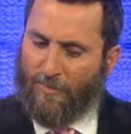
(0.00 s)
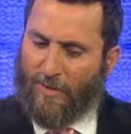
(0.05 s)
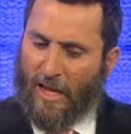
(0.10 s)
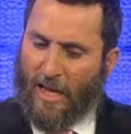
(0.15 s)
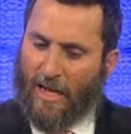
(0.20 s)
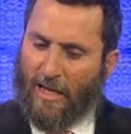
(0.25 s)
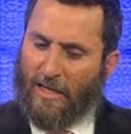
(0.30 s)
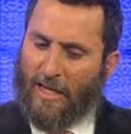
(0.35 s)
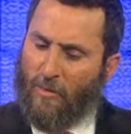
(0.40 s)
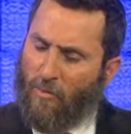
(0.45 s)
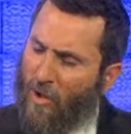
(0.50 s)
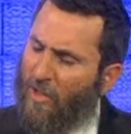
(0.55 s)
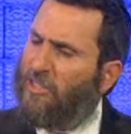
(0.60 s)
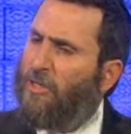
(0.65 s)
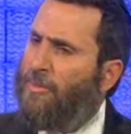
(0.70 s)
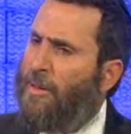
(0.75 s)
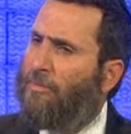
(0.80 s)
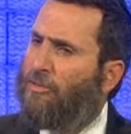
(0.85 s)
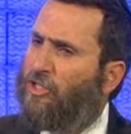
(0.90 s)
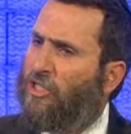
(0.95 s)
And he
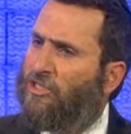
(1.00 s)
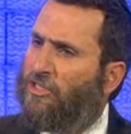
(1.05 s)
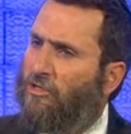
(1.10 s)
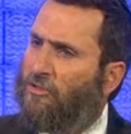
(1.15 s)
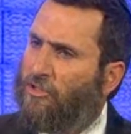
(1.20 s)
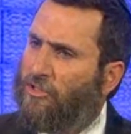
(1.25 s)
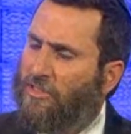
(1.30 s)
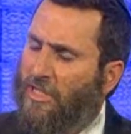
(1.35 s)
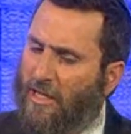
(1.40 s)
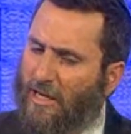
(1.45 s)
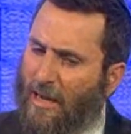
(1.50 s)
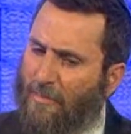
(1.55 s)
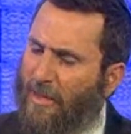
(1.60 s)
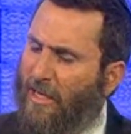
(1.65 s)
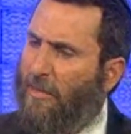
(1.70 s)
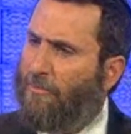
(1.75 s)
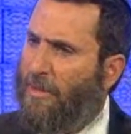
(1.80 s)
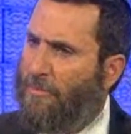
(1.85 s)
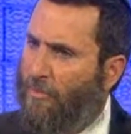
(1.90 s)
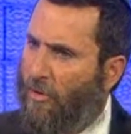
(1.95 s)
wanted people just to understand, I may
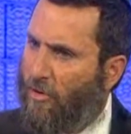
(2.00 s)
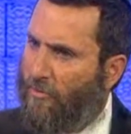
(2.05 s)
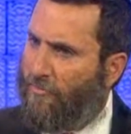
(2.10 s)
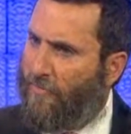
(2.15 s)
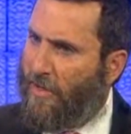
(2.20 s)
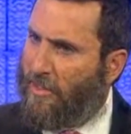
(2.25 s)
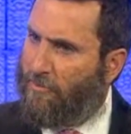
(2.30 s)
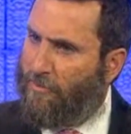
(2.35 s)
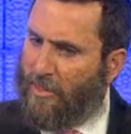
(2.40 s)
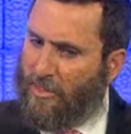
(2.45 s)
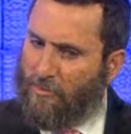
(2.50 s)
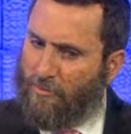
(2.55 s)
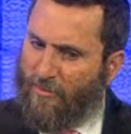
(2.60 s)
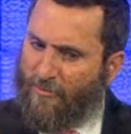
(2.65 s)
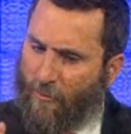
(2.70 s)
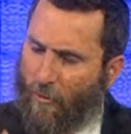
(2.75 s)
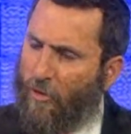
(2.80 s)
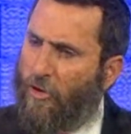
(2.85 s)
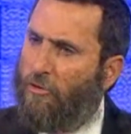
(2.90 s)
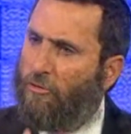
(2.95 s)
not be perfect, but
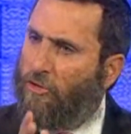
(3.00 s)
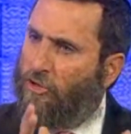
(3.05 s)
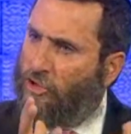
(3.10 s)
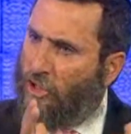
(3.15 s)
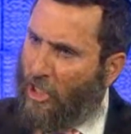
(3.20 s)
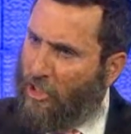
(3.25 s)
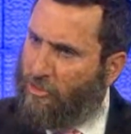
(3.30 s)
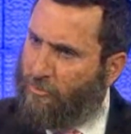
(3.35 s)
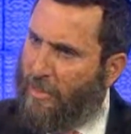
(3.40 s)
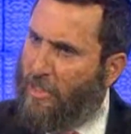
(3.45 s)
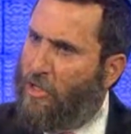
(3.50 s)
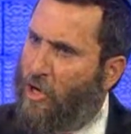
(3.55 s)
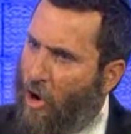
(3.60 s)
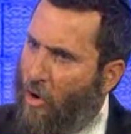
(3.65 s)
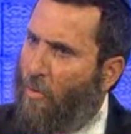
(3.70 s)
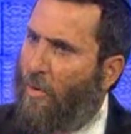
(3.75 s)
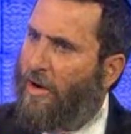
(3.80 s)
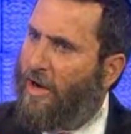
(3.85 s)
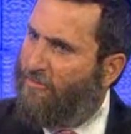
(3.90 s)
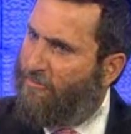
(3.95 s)
before you judge me, know
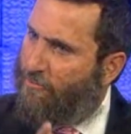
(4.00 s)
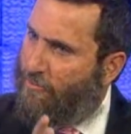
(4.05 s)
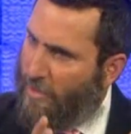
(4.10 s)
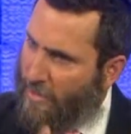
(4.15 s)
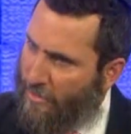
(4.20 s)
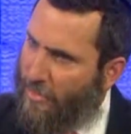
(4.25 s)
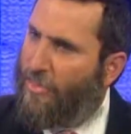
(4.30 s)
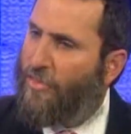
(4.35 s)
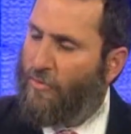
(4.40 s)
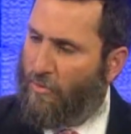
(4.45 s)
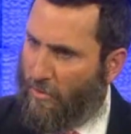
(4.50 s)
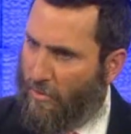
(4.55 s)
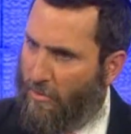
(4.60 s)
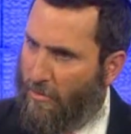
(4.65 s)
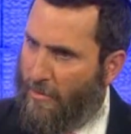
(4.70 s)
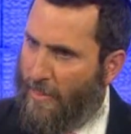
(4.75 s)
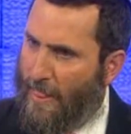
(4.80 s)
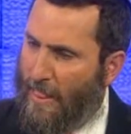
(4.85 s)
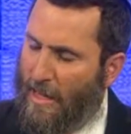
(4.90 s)
what I've been through.